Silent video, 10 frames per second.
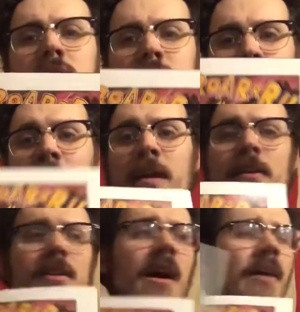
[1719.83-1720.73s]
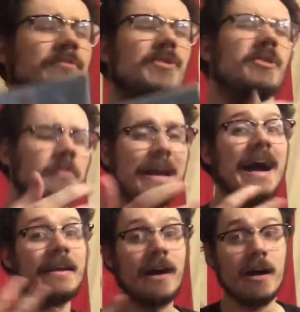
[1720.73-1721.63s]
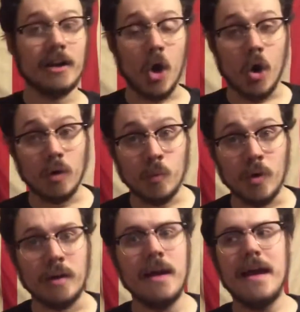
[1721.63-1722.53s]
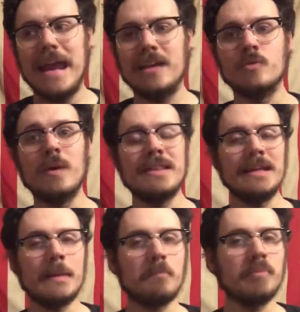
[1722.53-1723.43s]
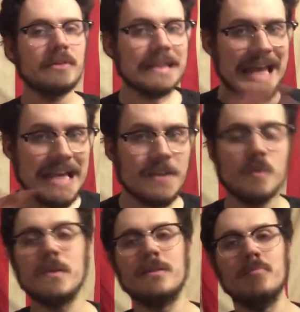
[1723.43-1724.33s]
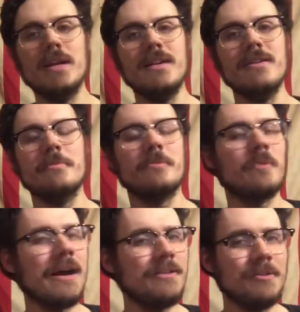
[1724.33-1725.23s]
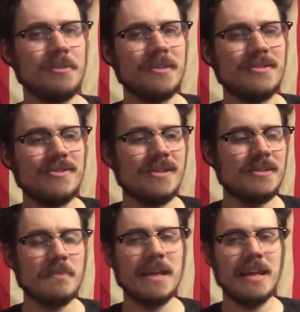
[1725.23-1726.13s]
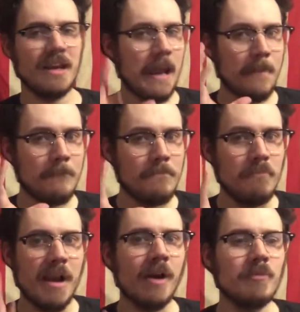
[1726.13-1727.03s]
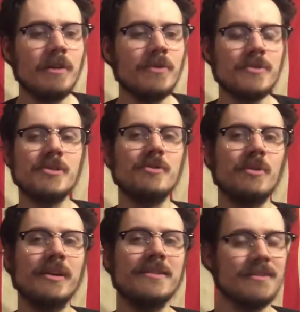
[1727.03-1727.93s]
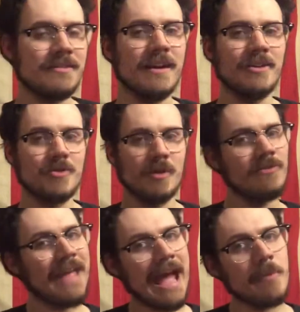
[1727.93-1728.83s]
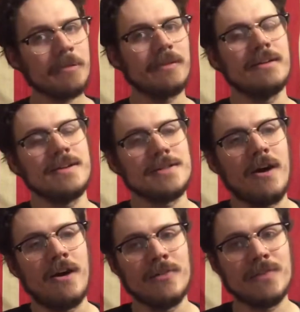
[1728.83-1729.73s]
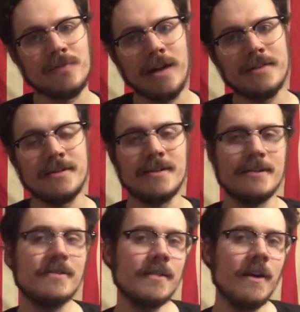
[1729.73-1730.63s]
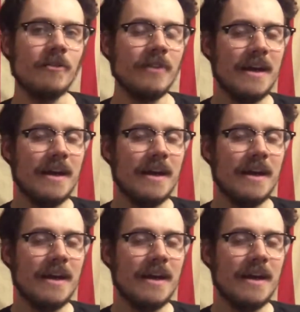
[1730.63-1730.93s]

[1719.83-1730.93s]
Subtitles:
its iconic artwork, and the way that it plays with the medium rather than just making a bare-bones story designed to sort of capitalize on the franchise itself.